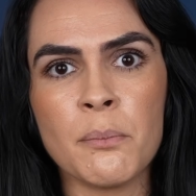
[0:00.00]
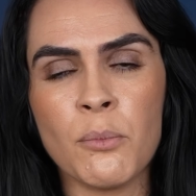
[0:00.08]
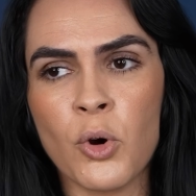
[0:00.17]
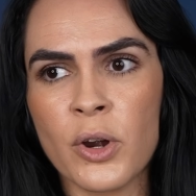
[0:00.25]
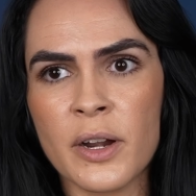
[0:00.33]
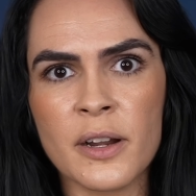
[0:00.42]

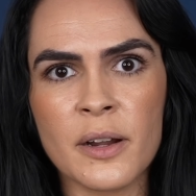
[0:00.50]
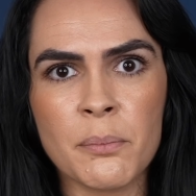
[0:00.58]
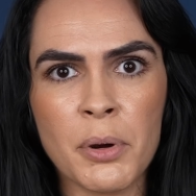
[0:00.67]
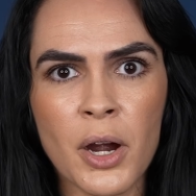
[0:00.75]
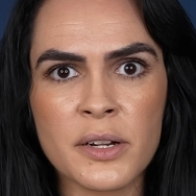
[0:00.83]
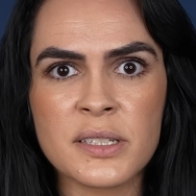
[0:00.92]
more
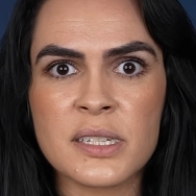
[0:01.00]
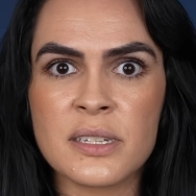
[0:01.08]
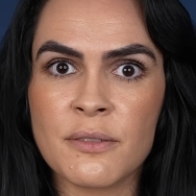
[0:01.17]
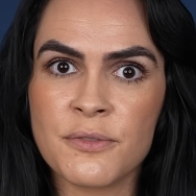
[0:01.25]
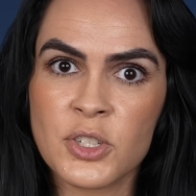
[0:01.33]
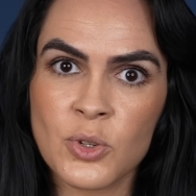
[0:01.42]
parts
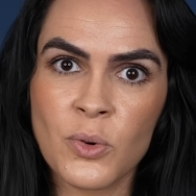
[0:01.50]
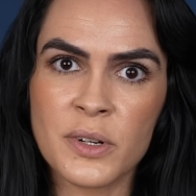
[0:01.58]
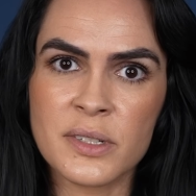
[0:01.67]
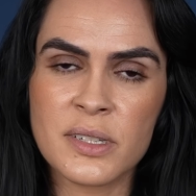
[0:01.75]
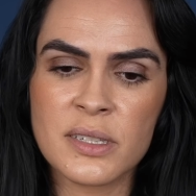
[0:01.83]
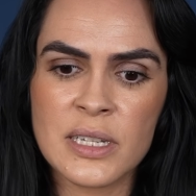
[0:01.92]
of
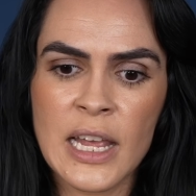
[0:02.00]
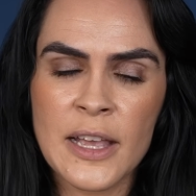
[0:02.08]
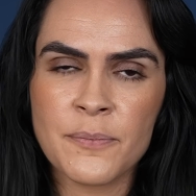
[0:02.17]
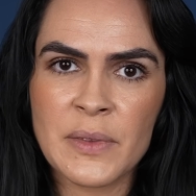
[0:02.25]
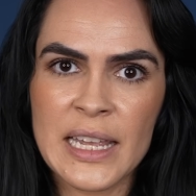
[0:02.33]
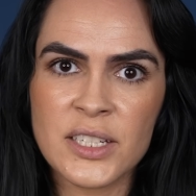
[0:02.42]
source
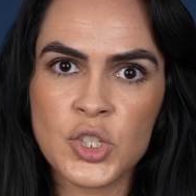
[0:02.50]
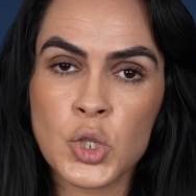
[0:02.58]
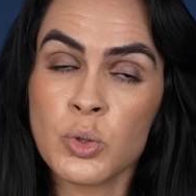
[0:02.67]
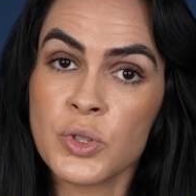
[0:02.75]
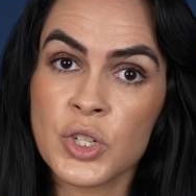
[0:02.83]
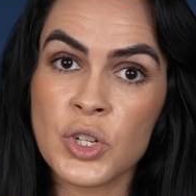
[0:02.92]

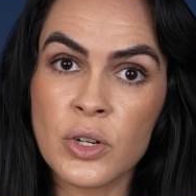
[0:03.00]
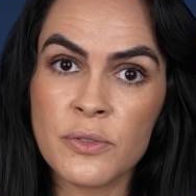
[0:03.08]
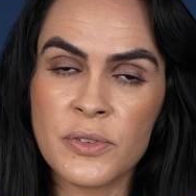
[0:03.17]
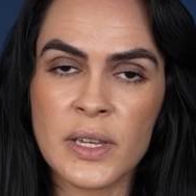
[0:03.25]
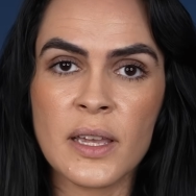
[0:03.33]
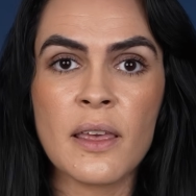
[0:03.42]
into
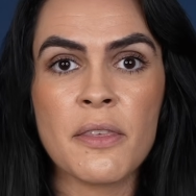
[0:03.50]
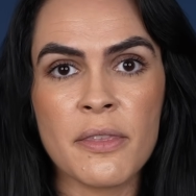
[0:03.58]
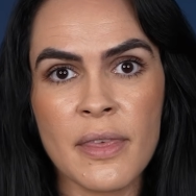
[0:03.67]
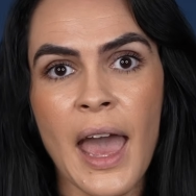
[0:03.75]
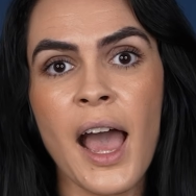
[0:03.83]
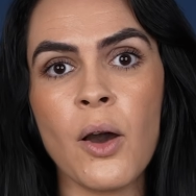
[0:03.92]
serving
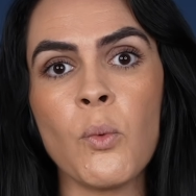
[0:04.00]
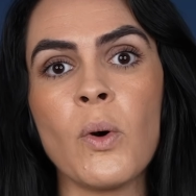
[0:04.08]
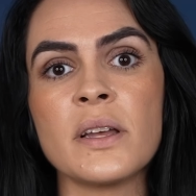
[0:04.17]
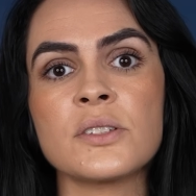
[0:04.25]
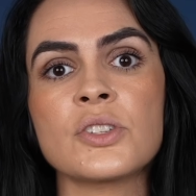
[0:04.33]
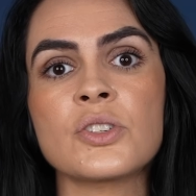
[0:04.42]
that
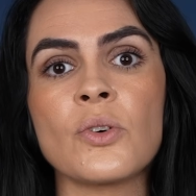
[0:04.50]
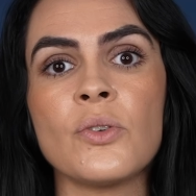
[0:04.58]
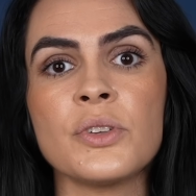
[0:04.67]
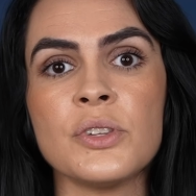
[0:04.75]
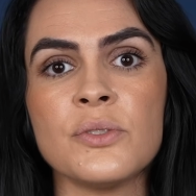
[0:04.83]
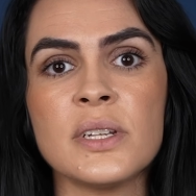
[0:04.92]
one soul
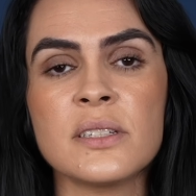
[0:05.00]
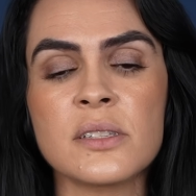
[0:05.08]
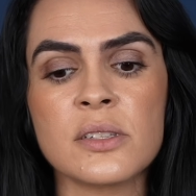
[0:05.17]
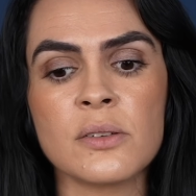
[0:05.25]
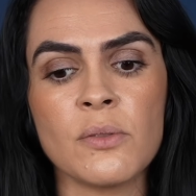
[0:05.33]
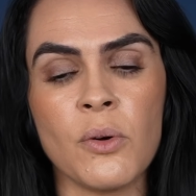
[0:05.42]

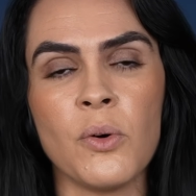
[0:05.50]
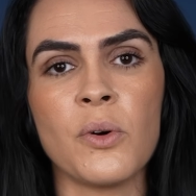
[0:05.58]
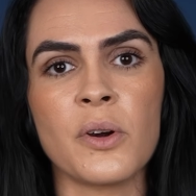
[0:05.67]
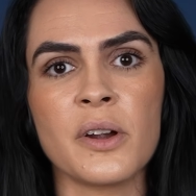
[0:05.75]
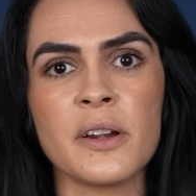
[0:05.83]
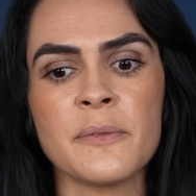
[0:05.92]
unit
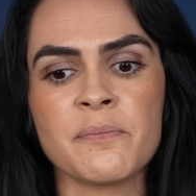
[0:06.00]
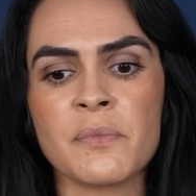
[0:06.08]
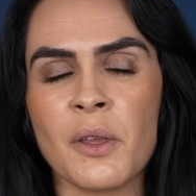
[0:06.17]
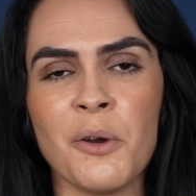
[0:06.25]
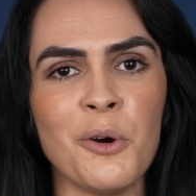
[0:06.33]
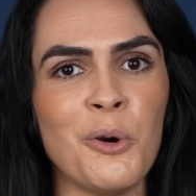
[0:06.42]
or
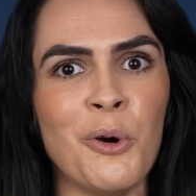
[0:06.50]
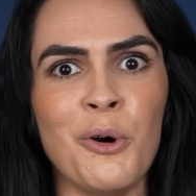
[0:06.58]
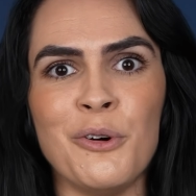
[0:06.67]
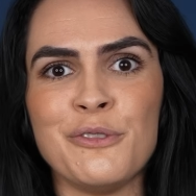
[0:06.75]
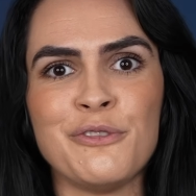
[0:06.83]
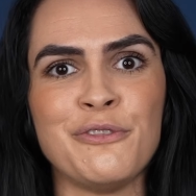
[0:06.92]
a
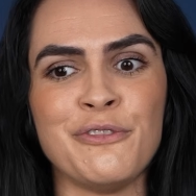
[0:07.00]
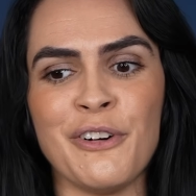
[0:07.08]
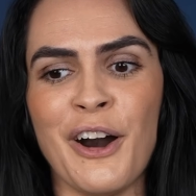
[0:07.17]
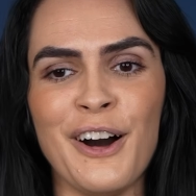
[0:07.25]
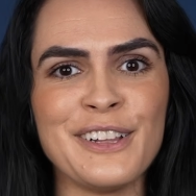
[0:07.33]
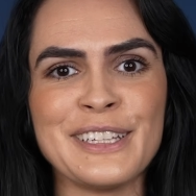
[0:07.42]
whole
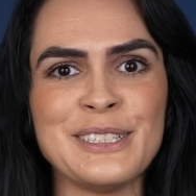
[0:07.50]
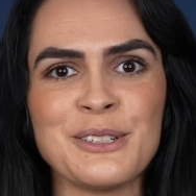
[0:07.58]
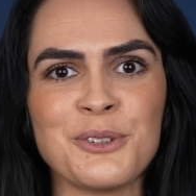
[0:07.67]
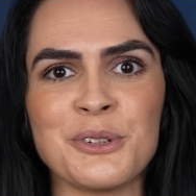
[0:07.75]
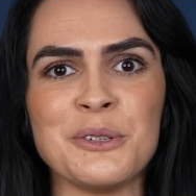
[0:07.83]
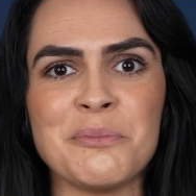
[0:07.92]
fallen
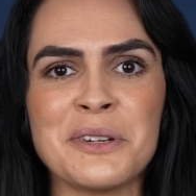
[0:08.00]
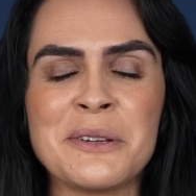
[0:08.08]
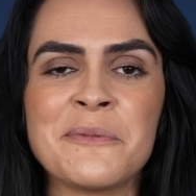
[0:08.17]
group?